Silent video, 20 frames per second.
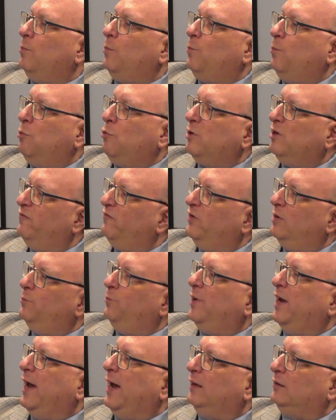point of
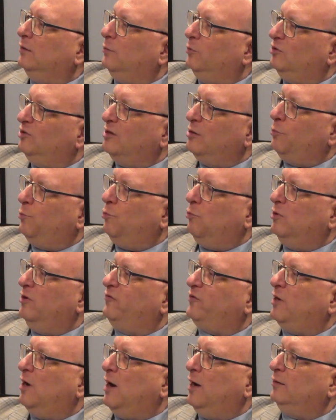impact. It's another point
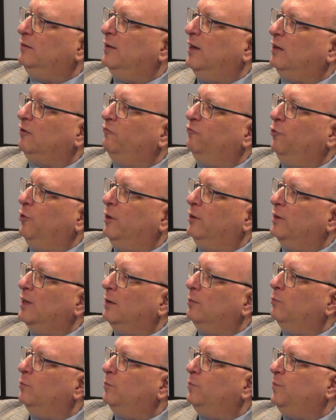of contact for you
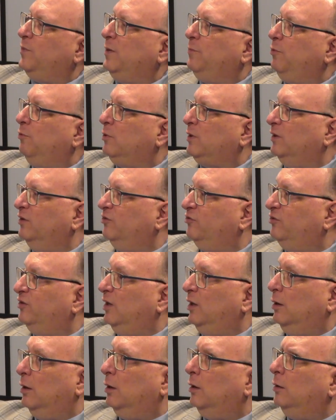that people can
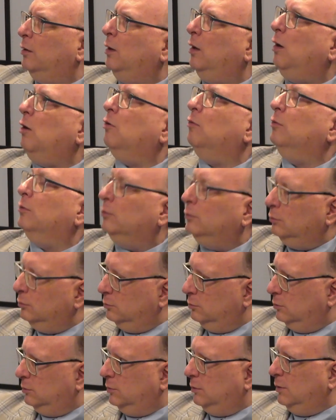see, oh.
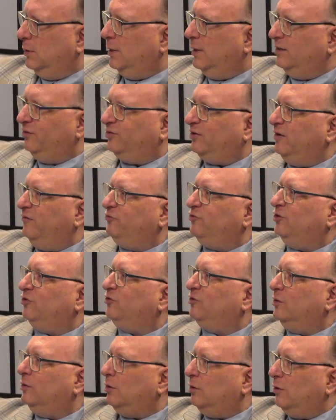Instead of
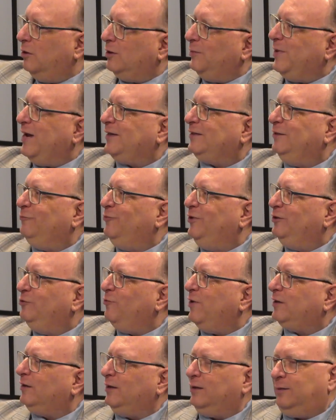just automatically
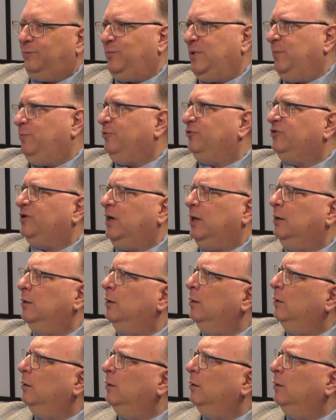redirecting and people say,